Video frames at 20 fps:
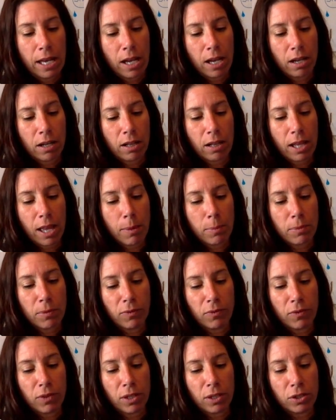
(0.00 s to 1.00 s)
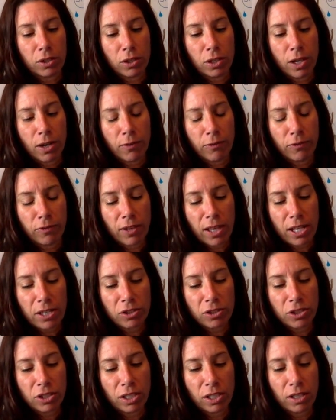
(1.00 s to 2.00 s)
A clap of thunder, a
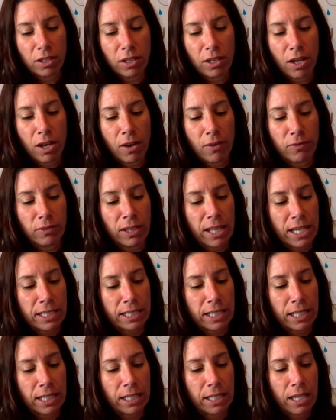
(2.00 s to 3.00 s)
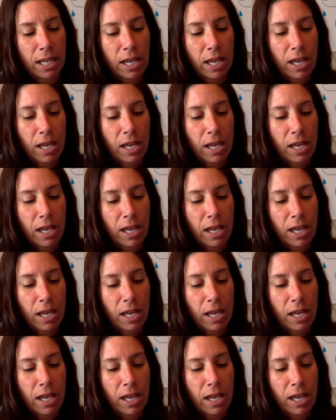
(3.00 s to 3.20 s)
flashing of lightning.